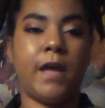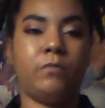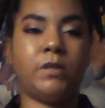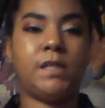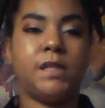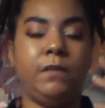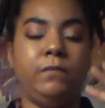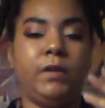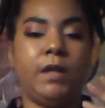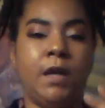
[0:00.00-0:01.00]
that
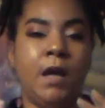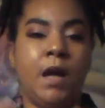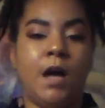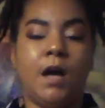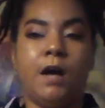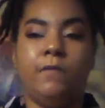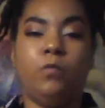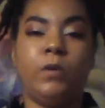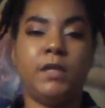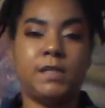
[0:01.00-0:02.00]
receiving
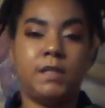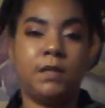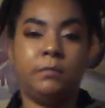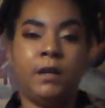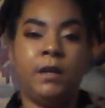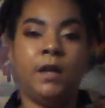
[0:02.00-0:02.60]
of wisdom